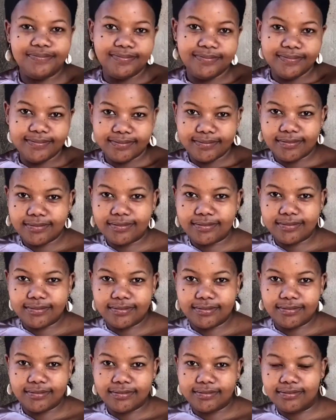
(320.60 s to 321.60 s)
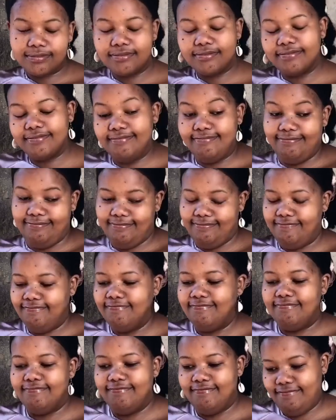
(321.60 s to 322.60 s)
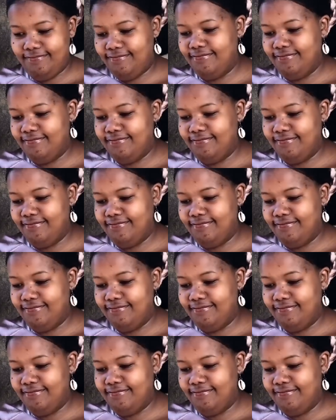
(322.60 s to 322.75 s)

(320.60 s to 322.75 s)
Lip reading: Nobody speaks.